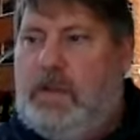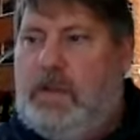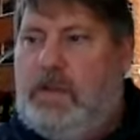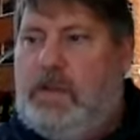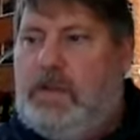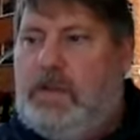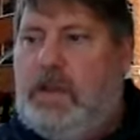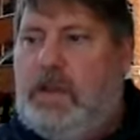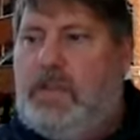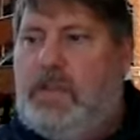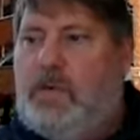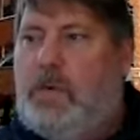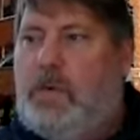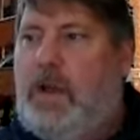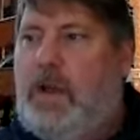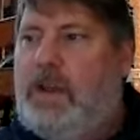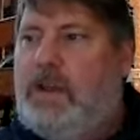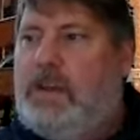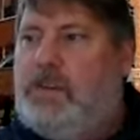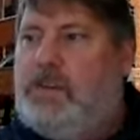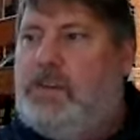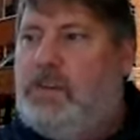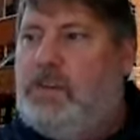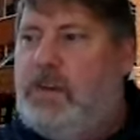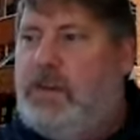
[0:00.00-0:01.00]
The other way to
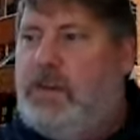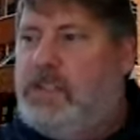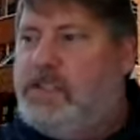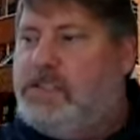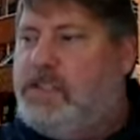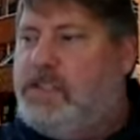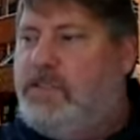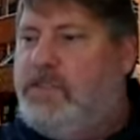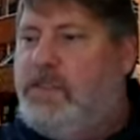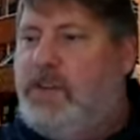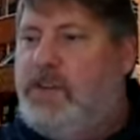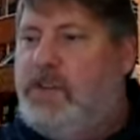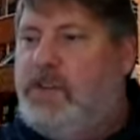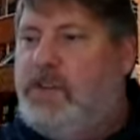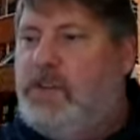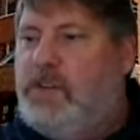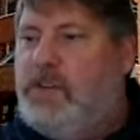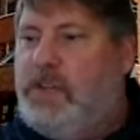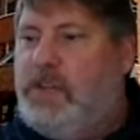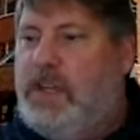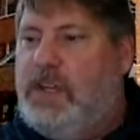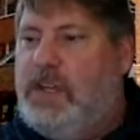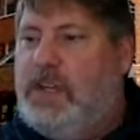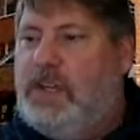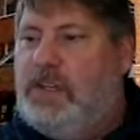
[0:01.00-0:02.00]
do it is if you do
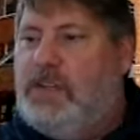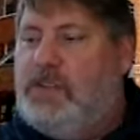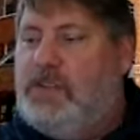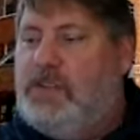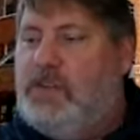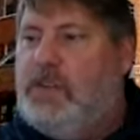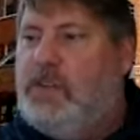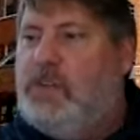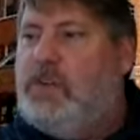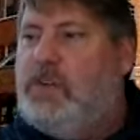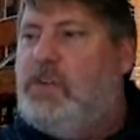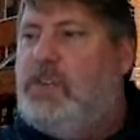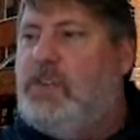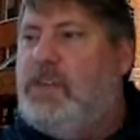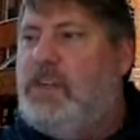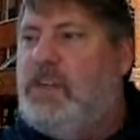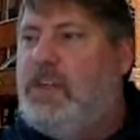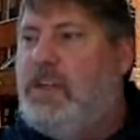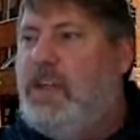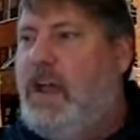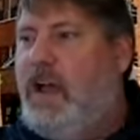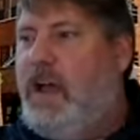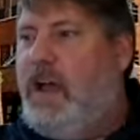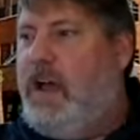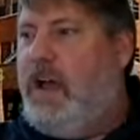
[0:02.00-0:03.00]
get into
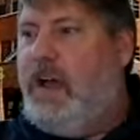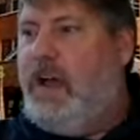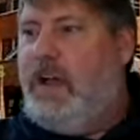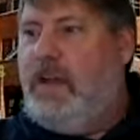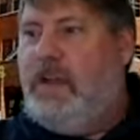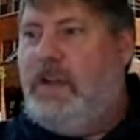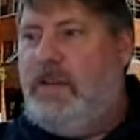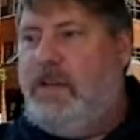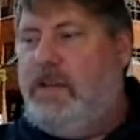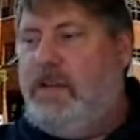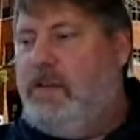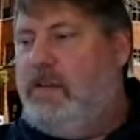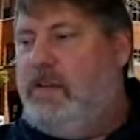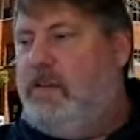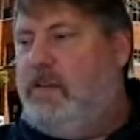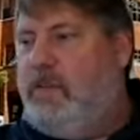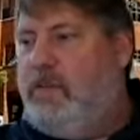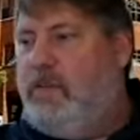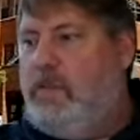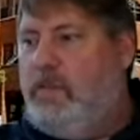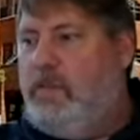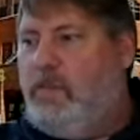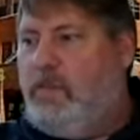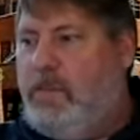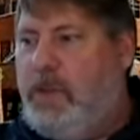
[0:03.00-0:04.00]
the
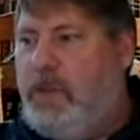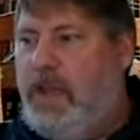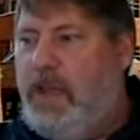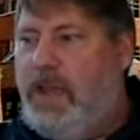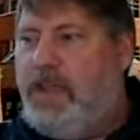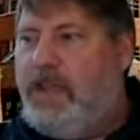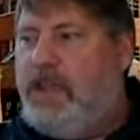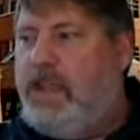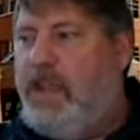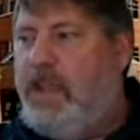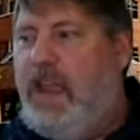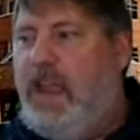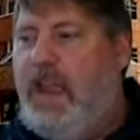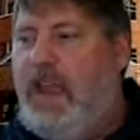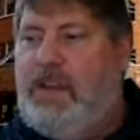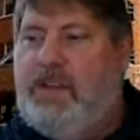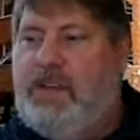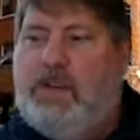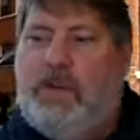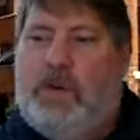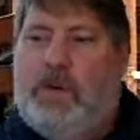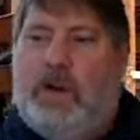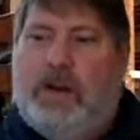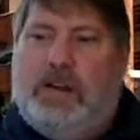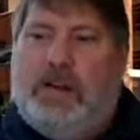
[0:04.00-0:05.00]
PIC and
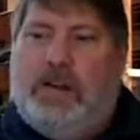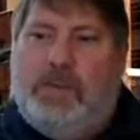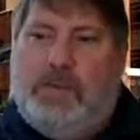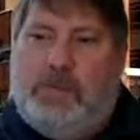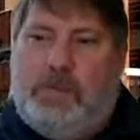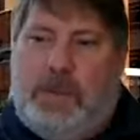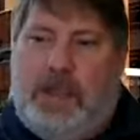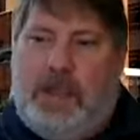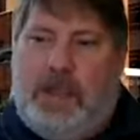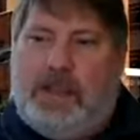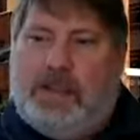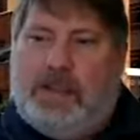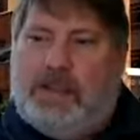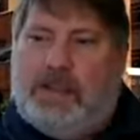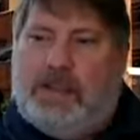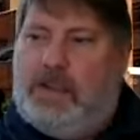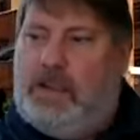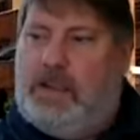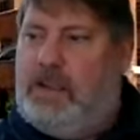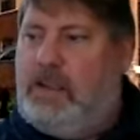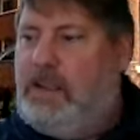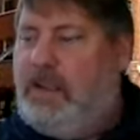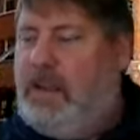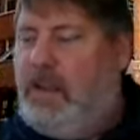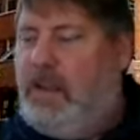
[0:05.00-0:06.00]
you are in the PIC,
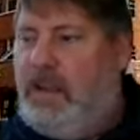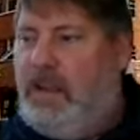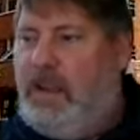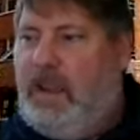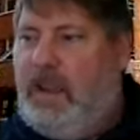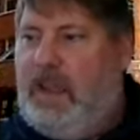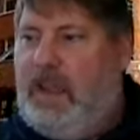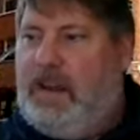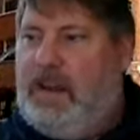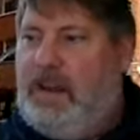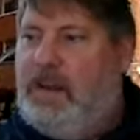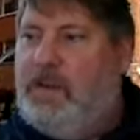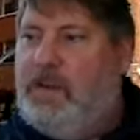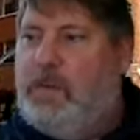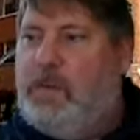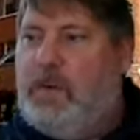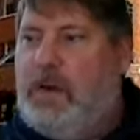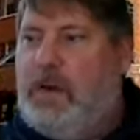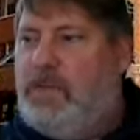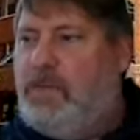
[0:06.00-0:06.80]
and anyone